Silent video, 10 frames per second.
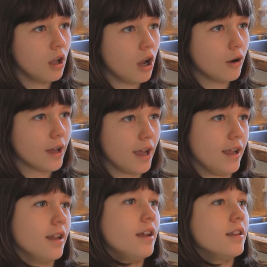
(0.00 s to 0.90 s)

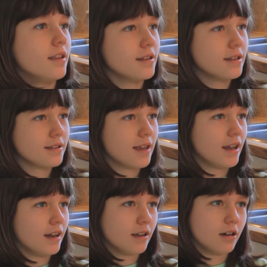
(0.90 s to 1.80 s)
Okay, this is
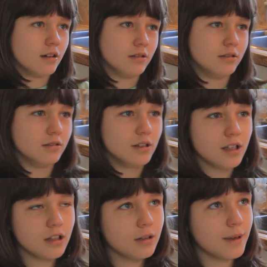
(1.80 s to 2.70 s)
getting a
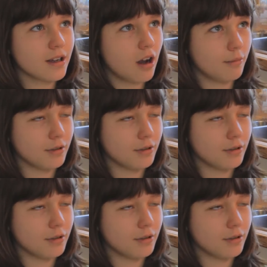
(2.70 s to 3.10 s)
little bit complicated.